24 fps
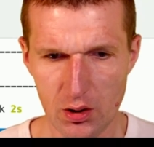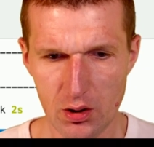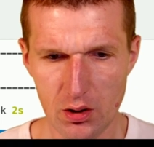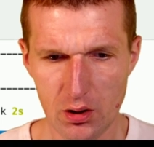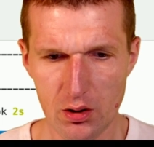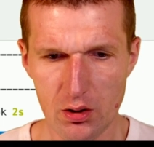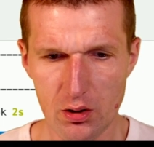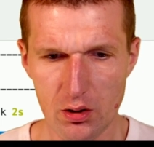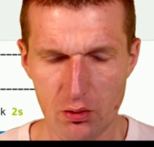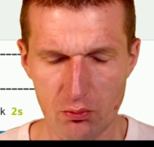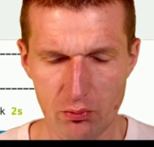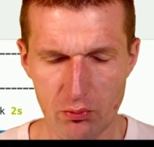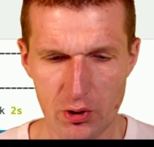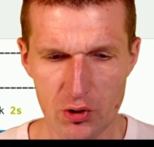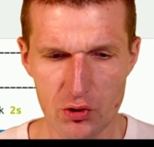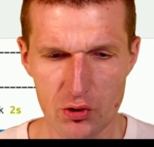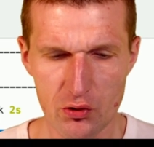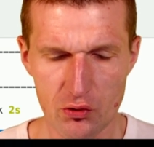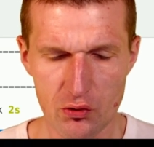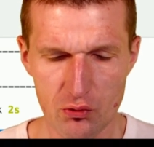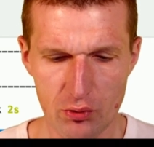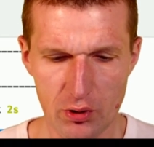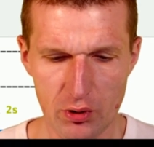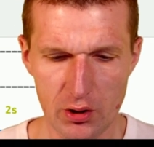and the
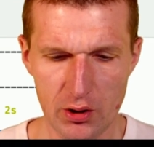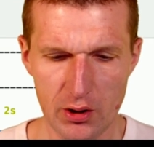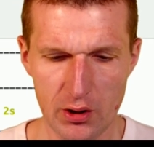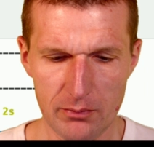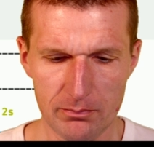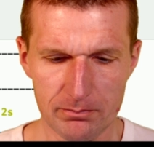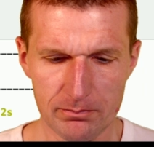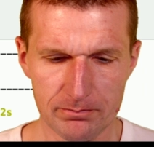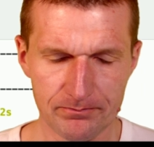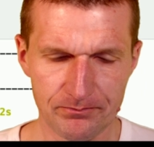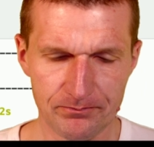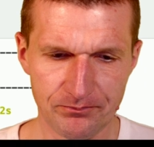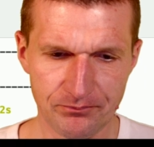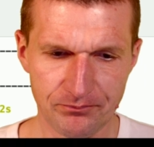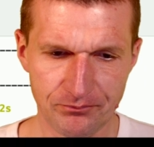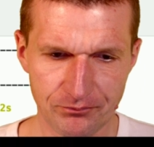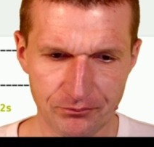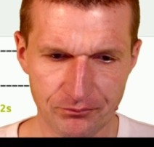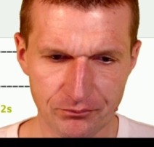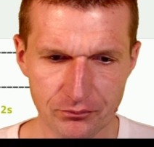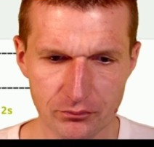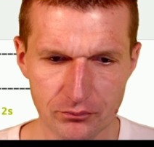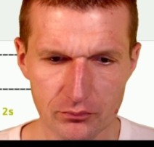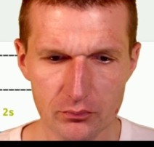registry here
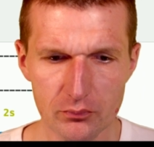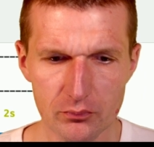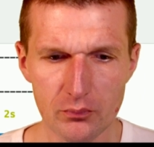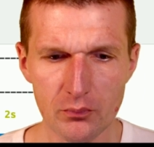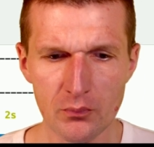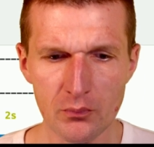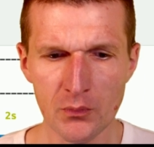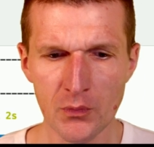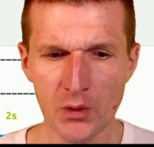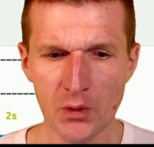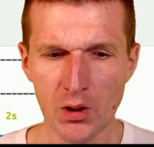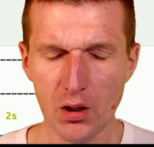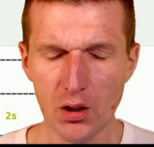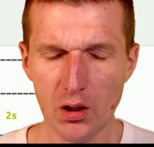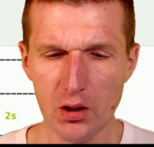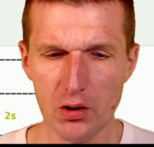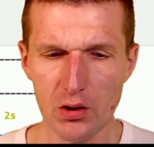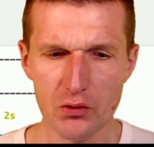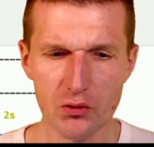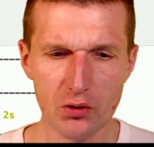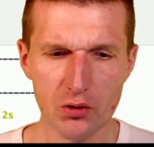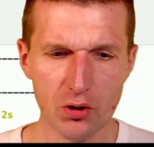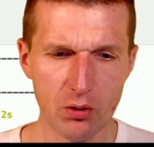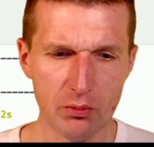
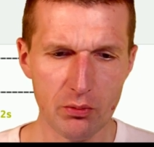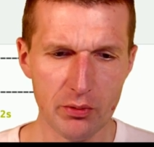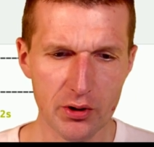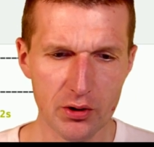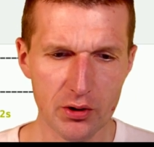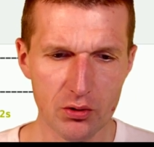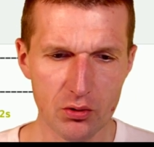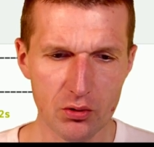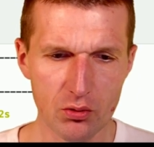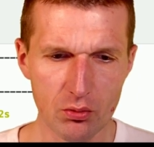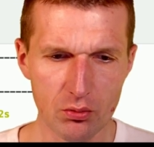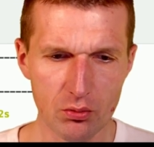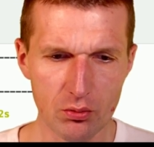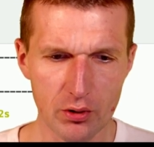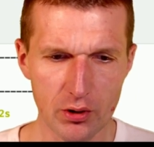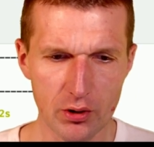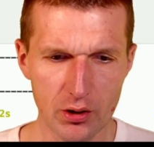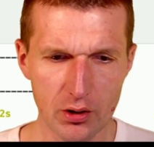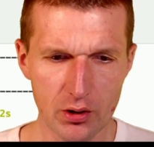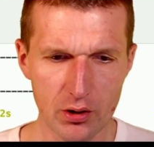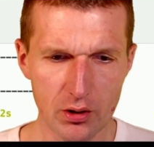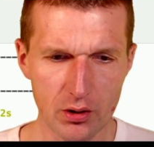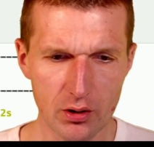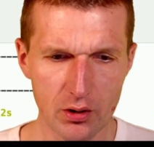is going to
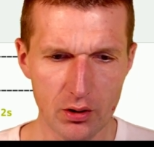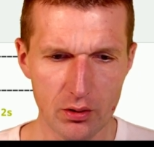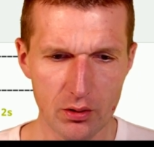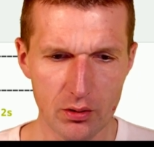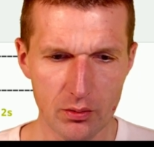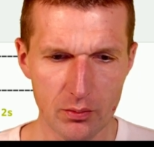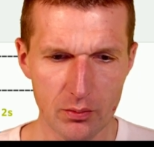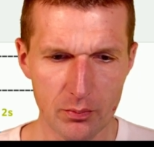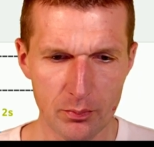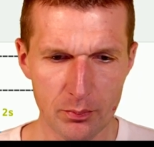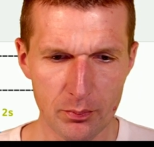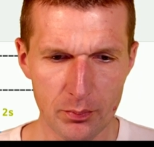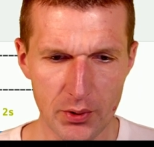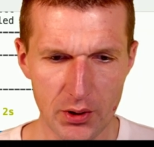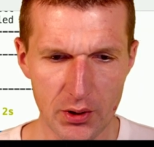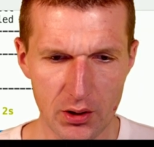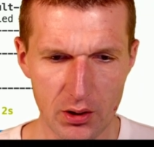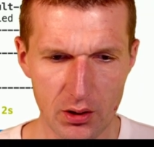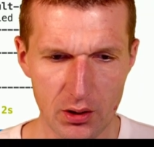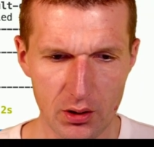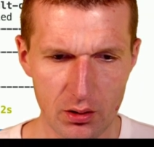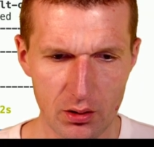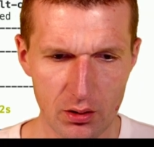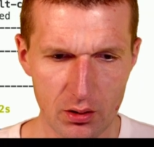uh,
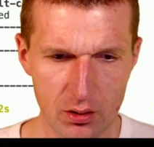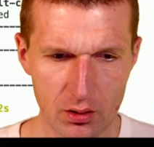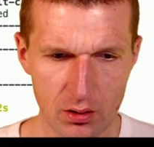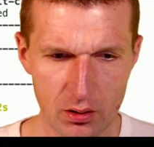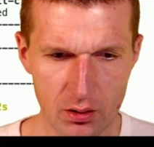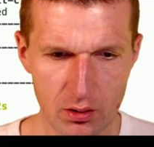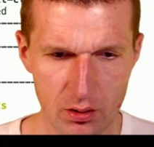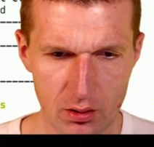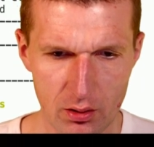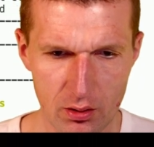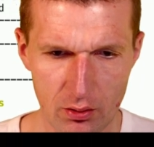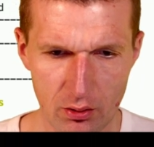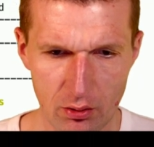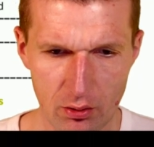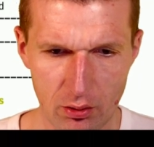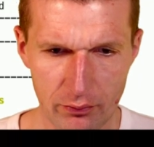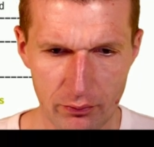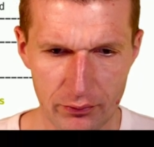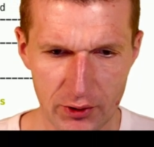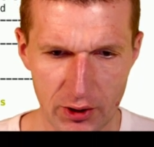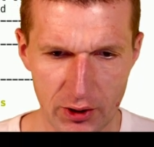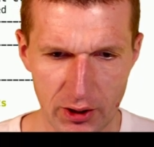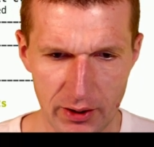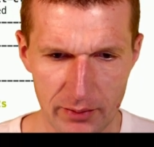be
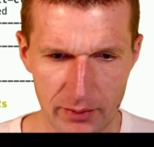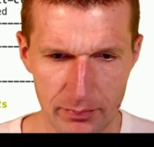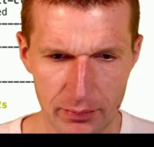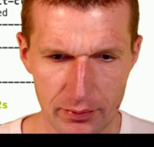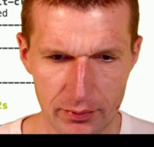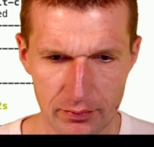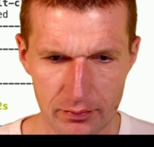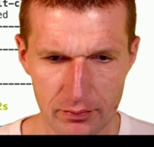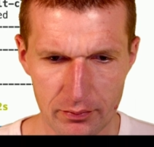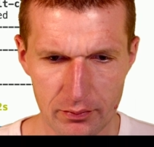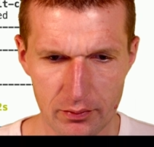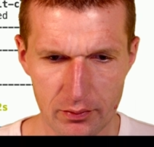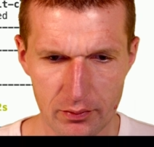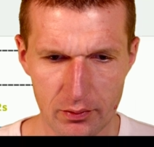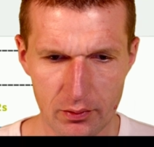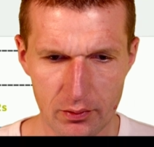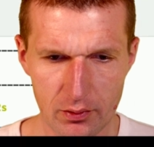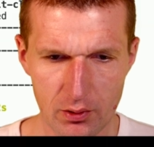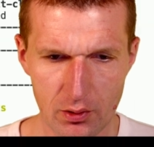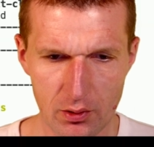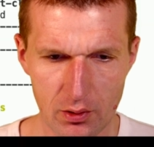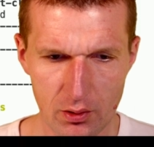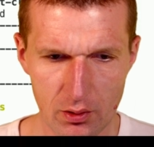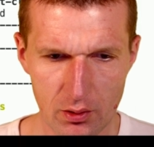of type
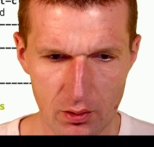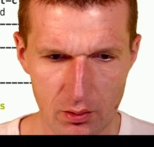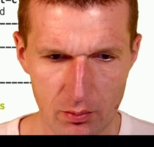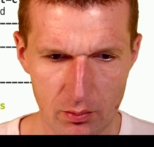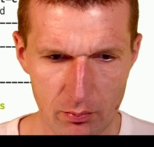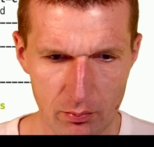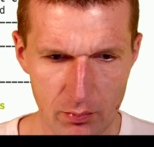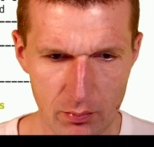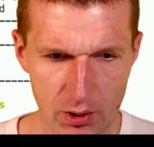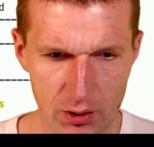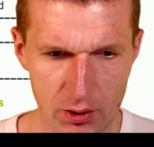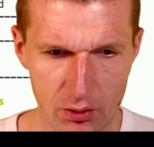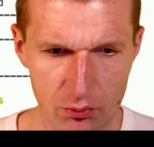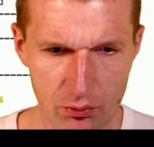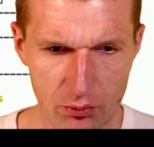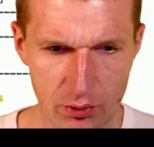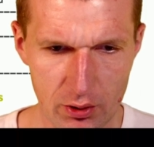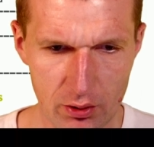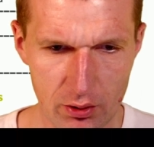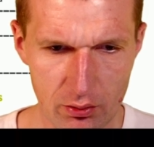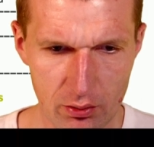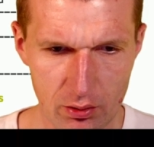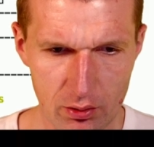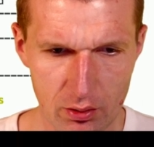
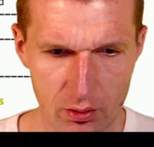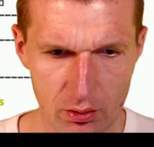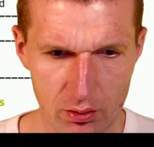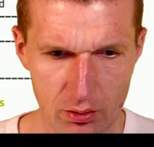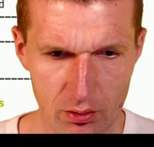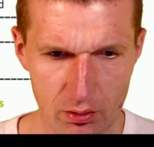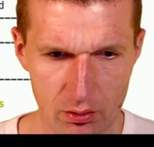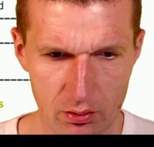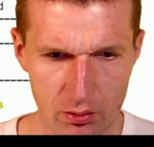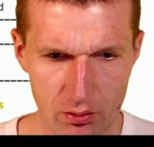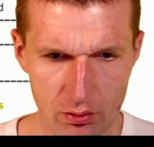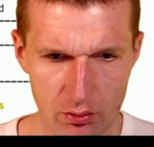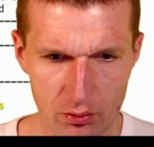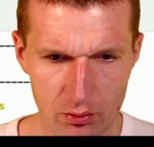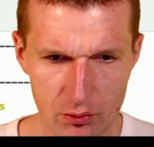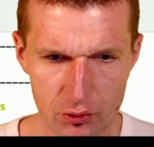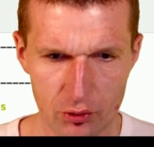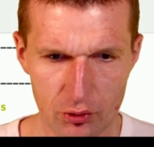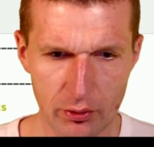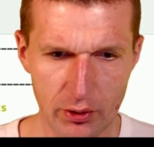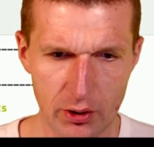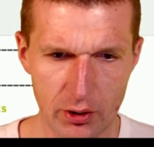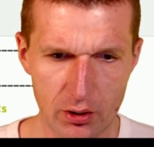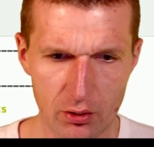metric uh,
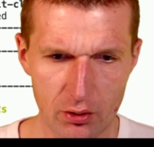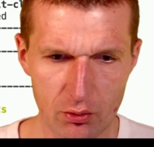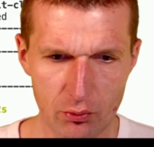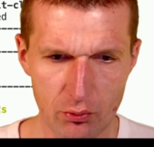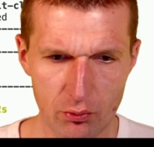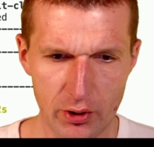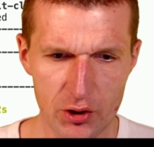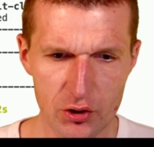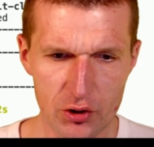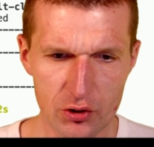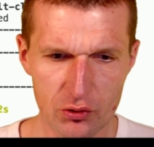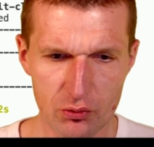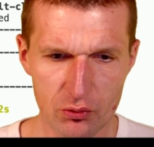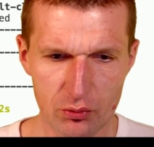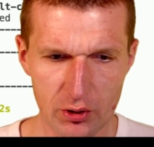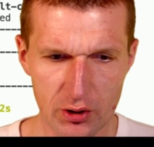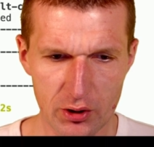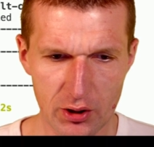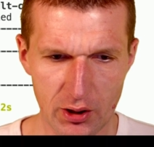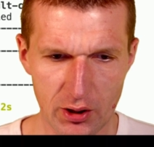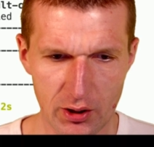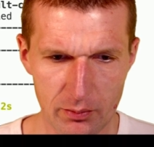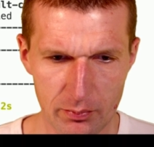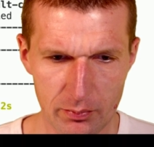sorry
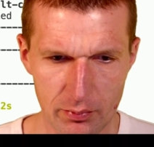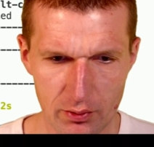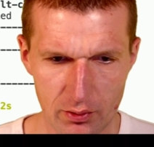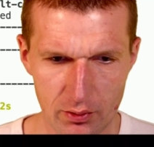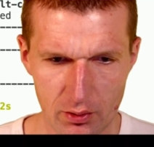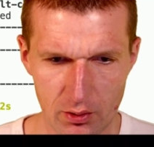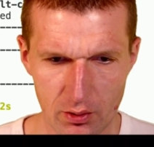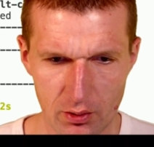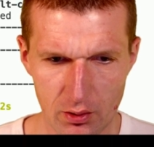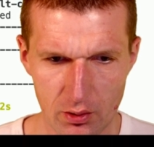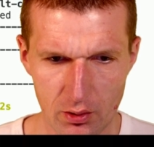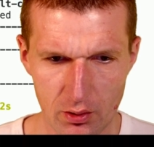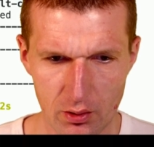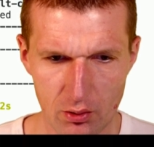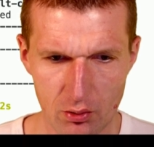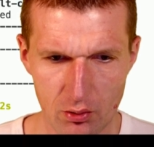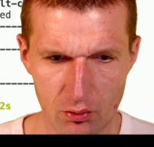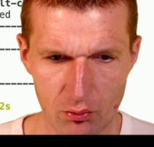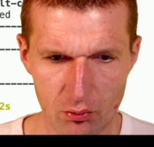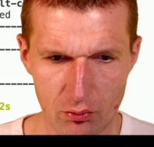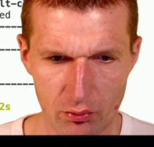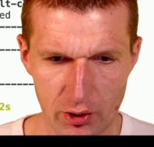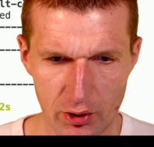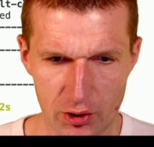registry type
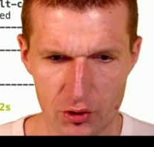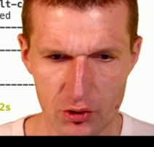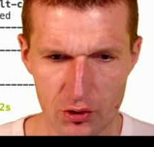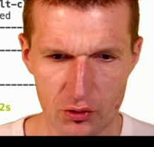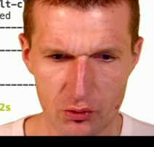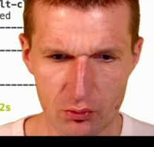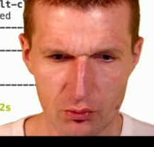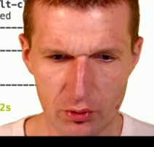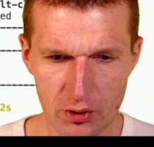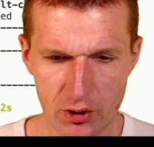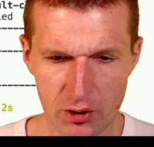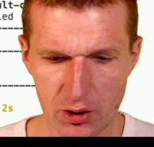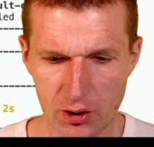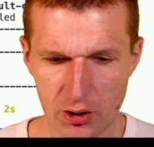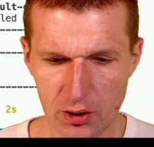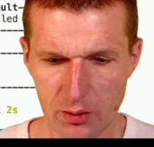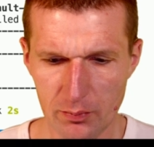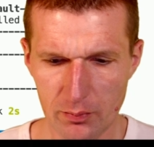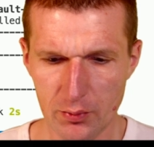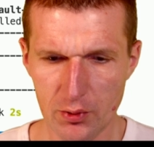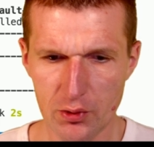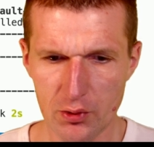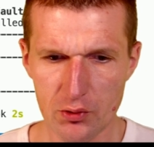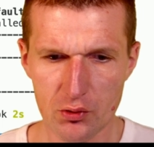registry
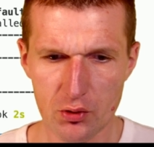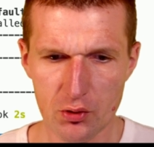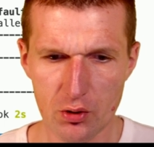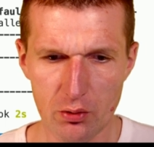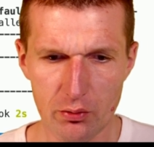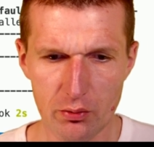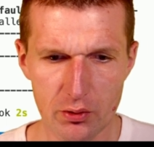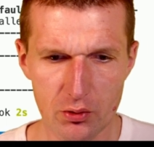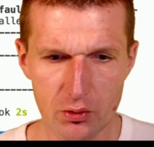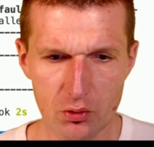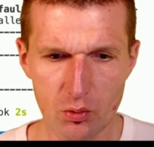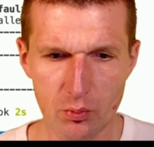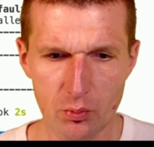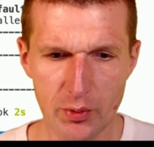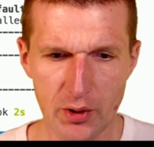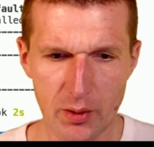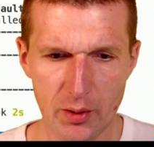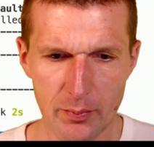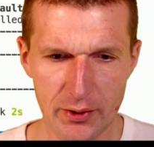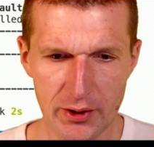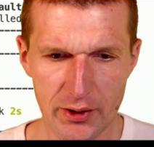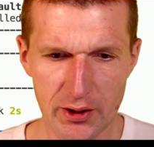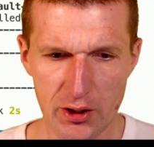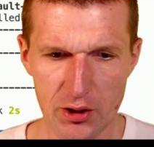type is going to
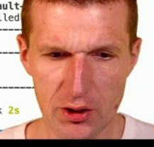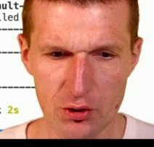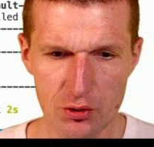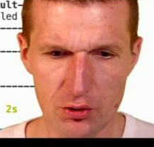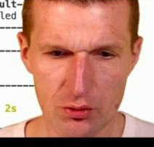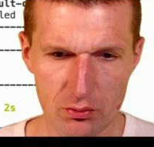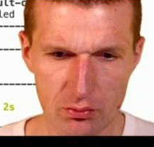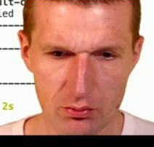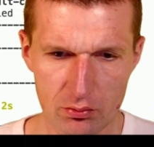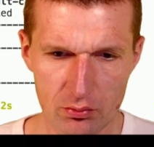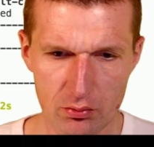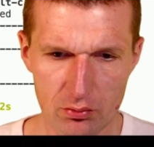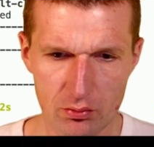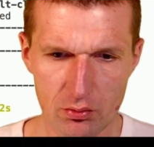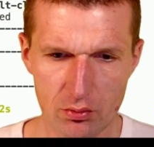be application